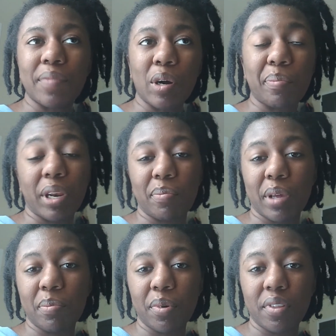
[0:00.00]
on pen and
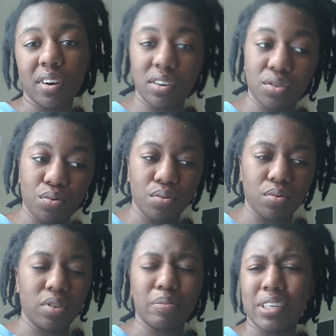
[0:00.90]
paper than I do
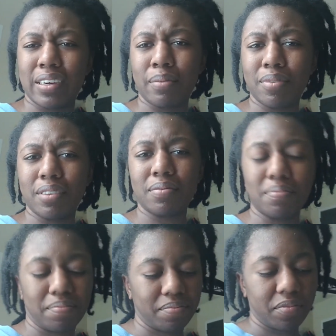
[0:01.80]
on my tablet,
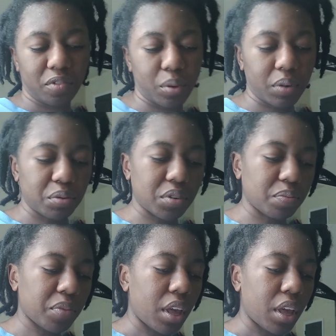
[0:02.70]
for whatever reason.